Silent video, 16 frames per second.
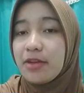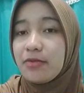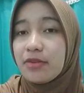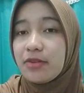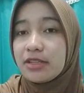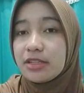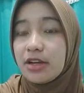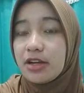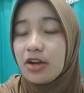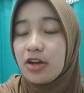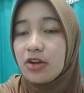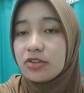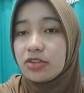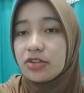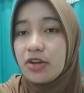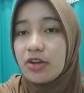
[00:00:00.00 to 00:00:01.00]
face a
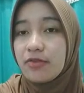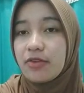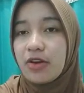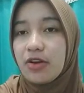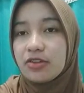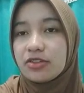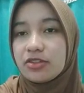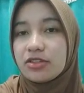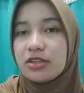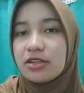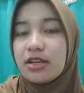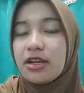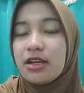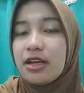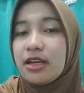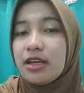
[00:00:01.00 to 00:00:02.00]
host of costs.
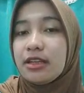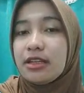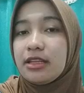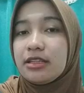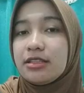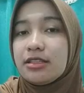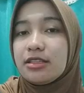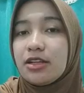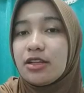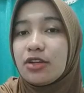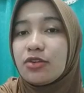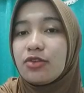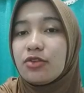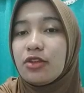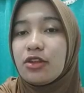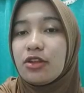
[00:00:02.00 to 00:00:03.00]
These
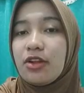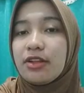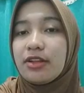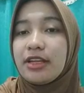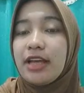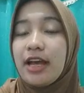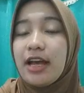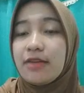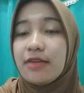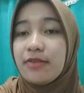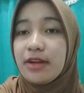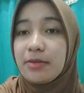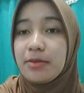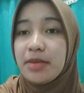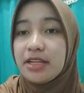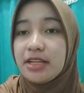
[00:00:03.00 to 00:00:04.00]
do not only have
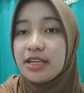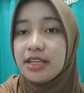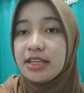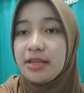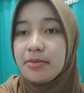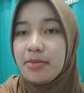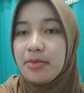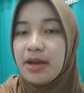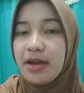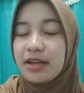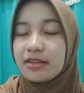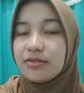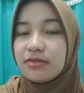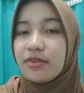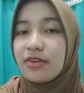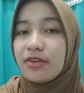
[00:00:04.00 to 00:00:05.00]
an immediate
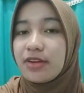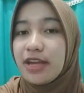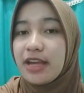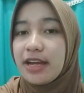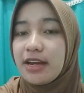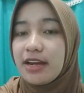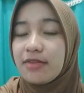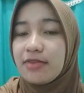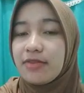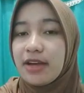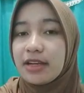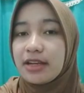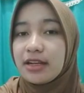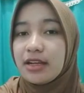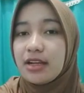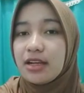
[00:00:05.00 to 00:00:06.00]
impact
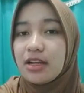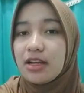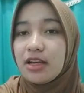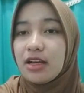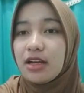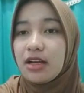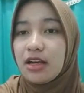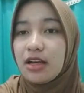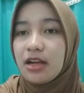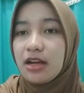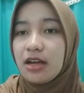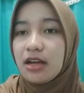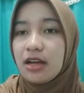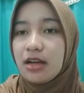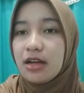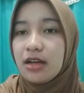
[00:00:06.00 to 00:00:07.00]

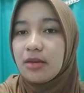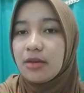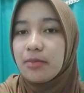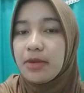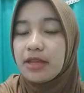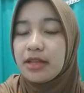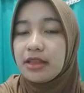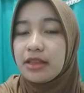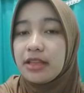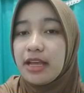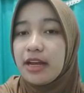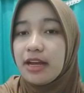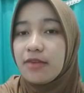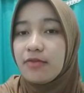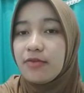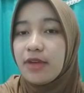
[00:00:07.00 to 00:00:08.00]
uh, but
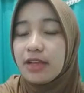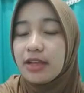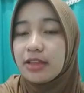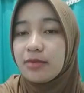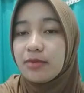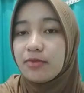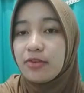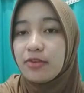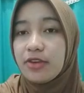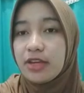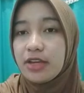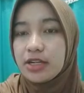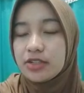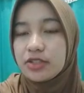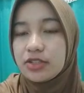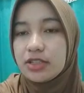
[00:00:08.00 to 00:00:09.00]
can affect them for
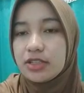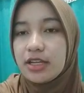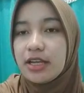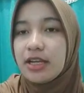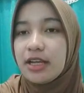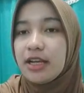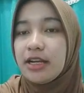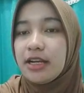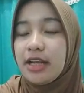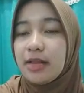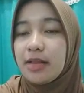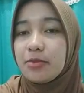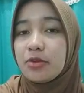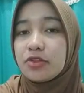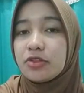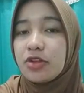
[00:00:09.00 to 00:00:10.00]
years. In
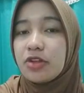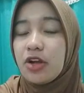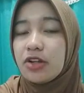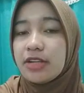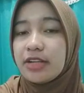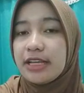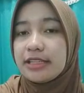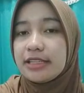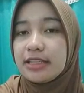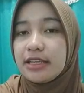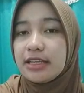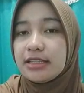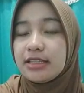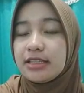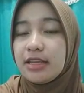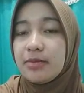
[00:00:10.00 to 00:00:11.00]
almost all
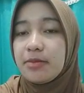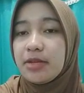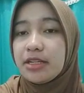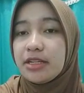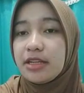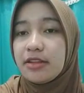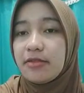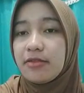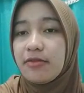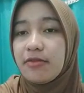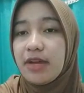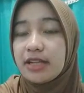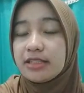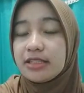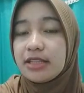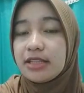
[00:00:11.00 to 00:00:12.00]
cases, the immediate
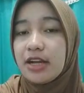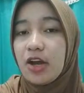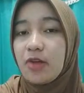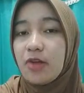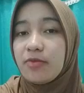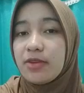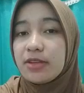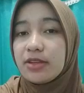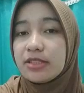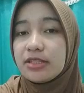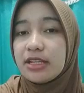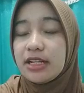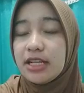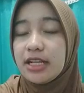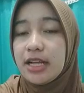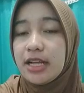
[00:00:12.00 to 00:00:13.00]
effects that obvious
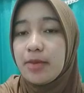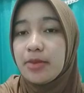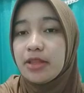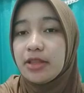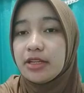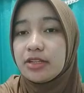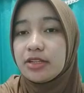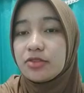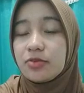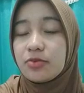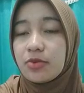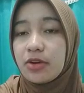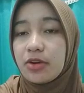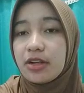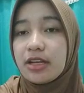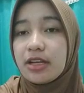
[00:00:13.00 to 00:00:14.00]
in inability to
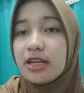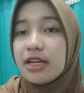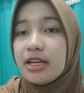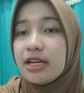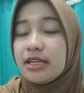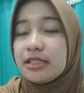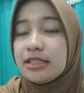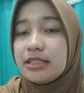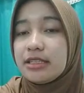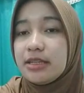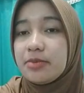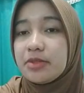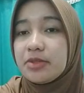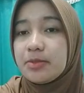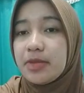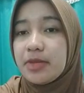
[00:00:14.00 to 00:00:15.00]
work, steep
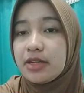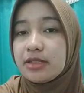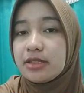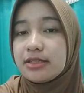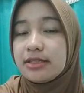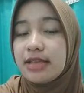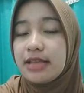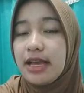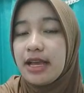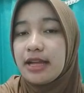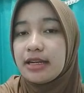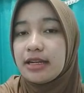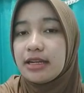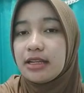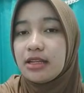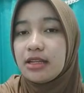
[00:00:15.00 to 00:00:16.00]
bills,
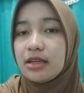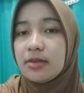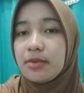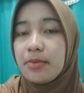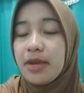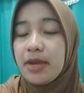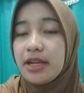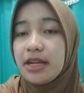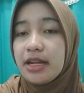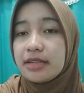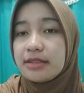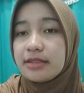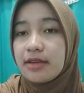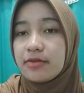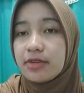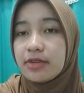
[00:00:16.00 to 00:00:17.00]
and the pain and
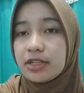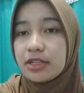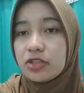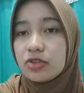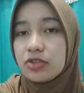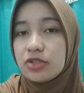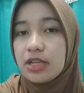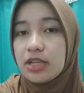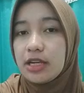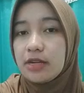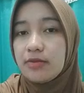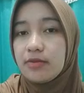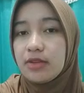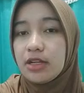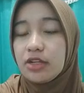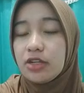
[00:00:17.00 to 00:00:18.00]
suffering
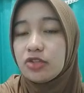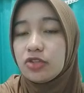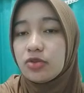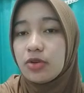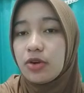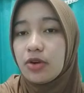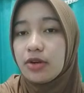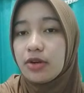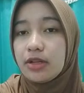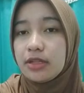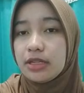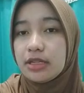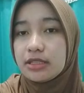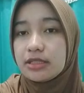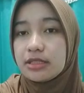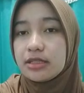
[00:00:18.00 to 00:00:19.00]
associated with the injury or
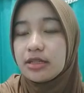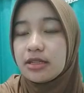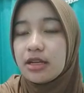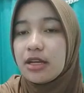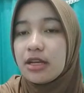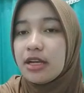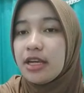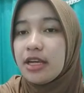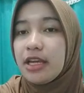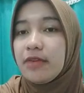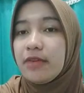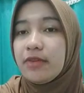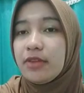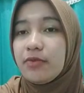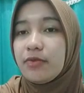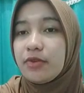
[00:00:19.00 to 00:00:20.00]
illness.
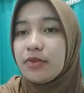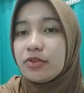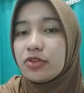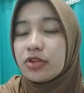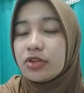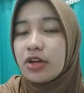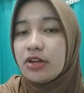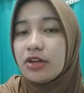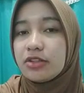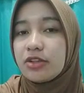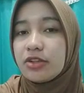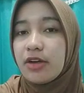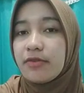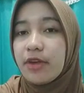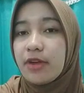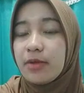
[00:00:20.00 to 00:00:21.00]
Even the future costs
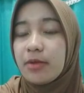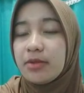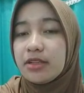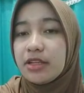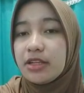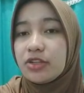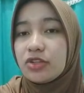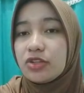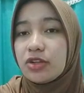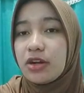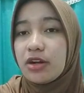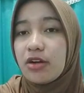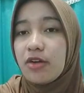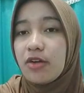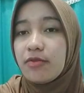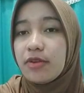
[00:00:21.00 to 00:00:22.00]
of rehabilitation
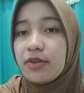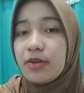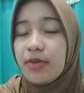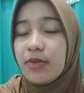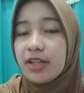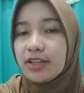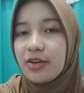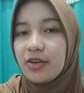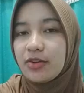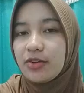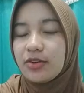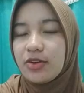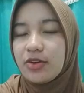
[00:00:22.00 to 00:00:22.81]
are often well known.